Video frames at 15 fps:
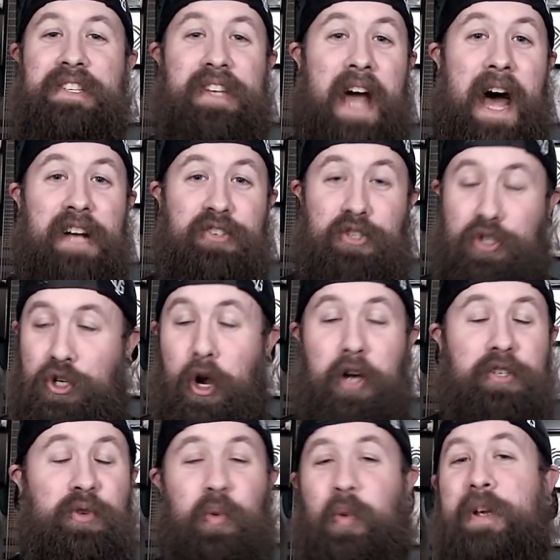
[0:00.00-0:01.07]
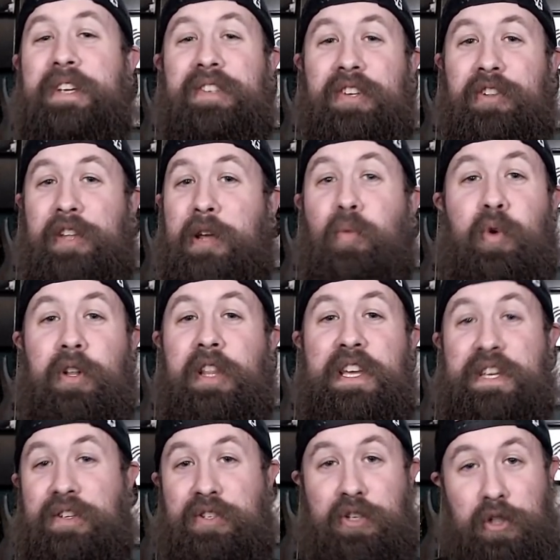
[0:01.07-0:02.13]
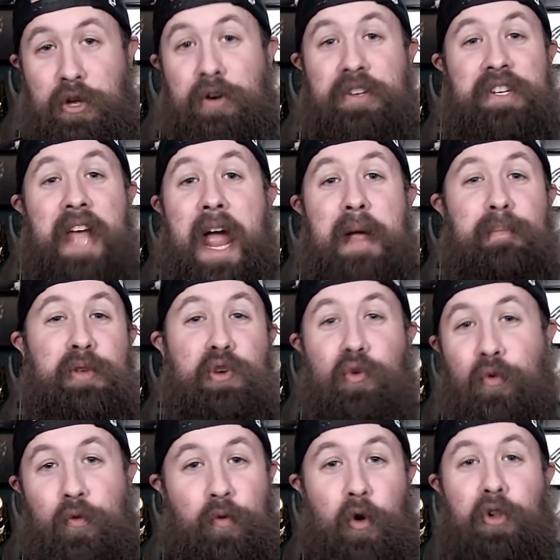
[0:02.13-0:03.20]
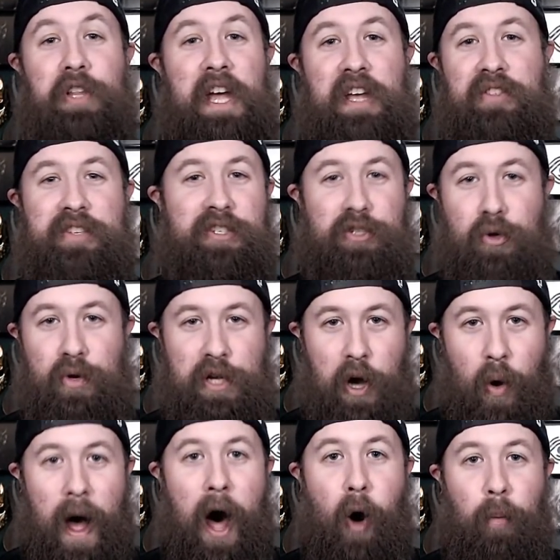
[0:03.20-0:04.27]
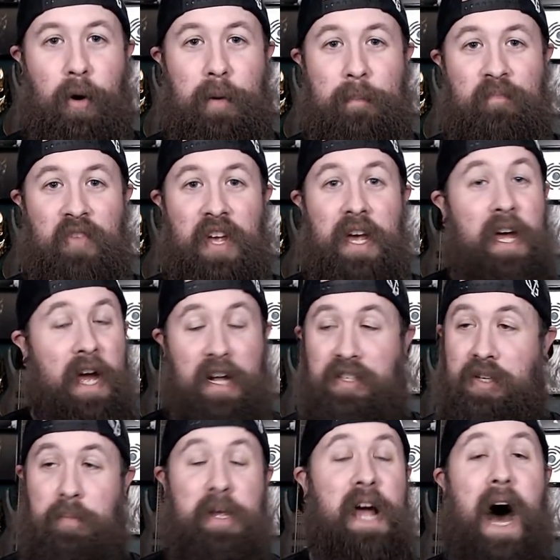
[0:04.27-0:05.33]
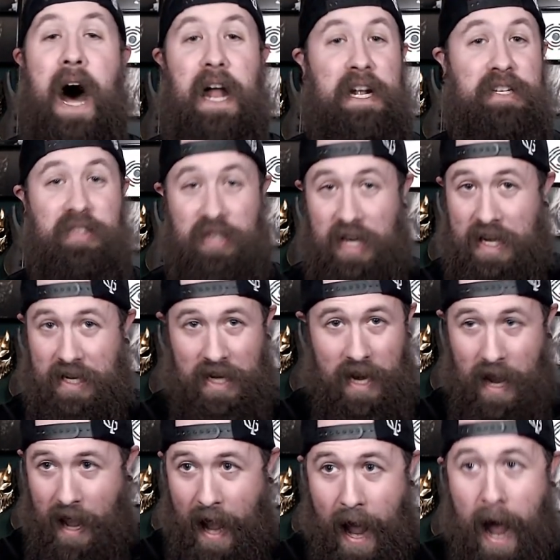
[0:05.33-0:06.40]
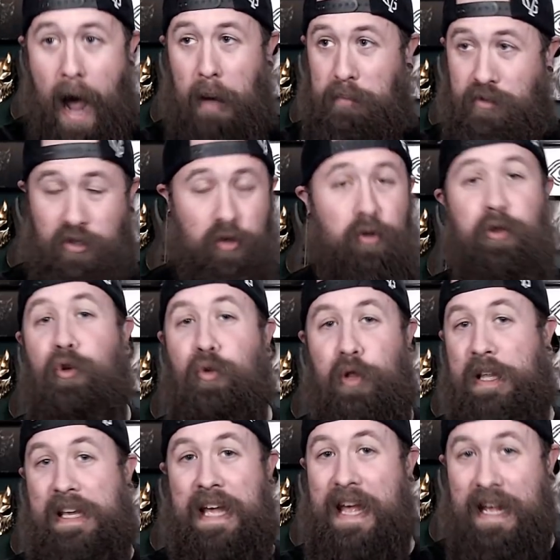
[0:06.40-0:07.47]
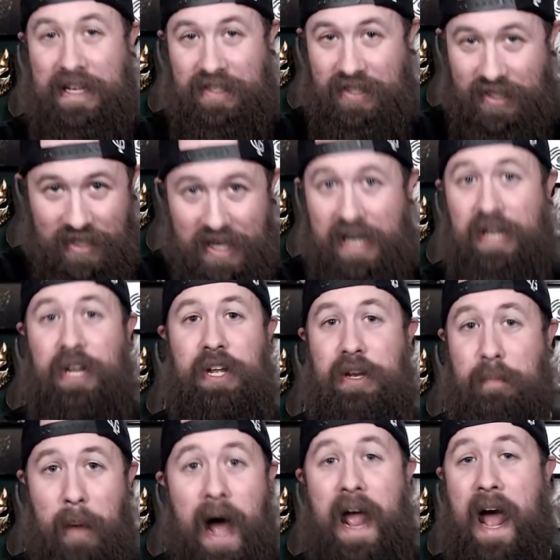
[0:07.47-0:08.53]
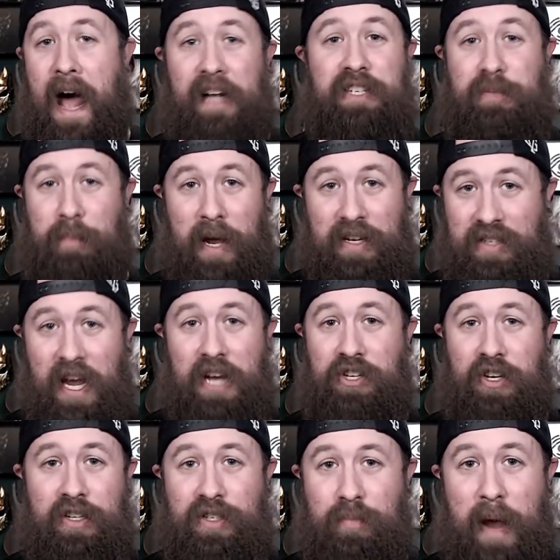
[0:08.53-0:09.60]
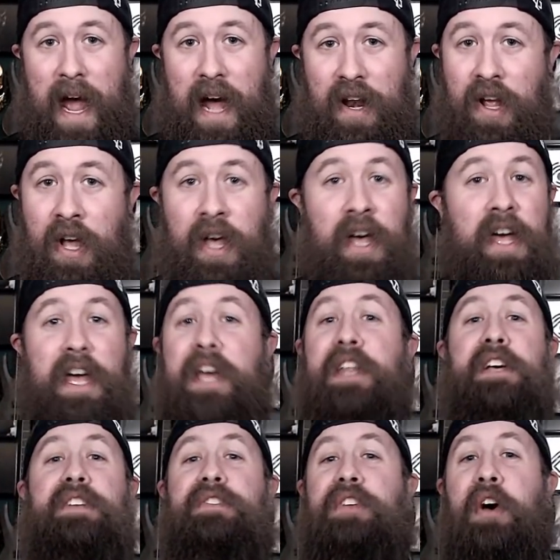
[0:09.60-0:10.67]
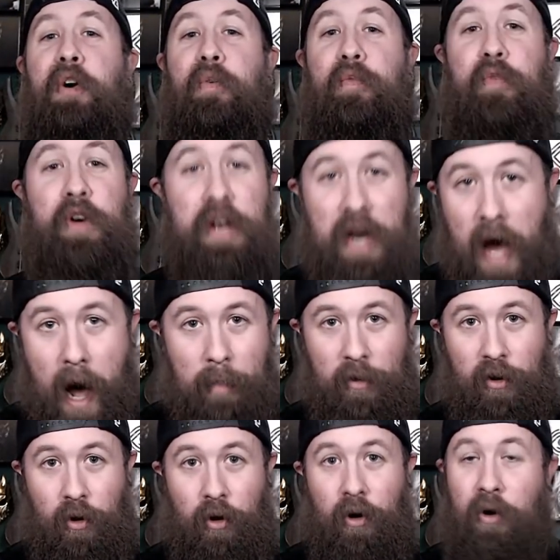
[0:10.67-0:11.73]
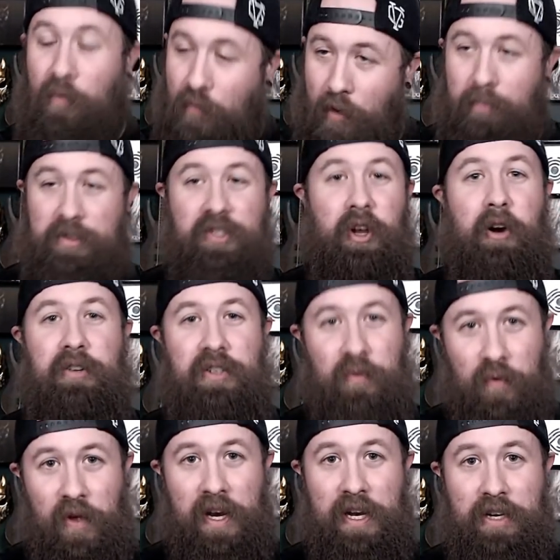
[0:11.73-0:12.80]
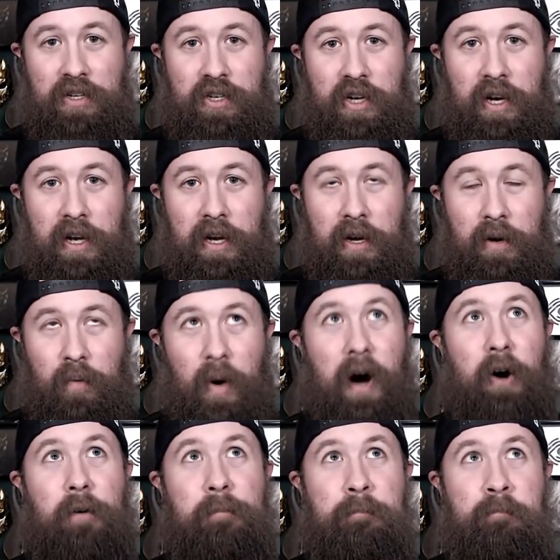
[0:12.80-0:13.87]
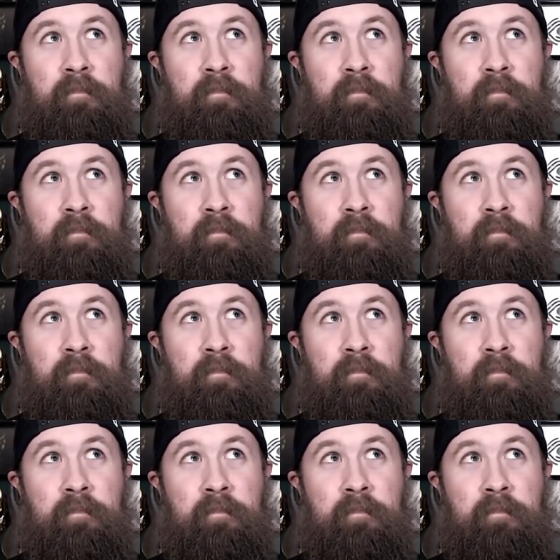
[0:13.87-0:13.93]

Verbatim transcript: guys just recently released their debut full-length studio album, and to be honest, it absolutely exceeded my expectations, man. It is phenomenal from start to finish. Well,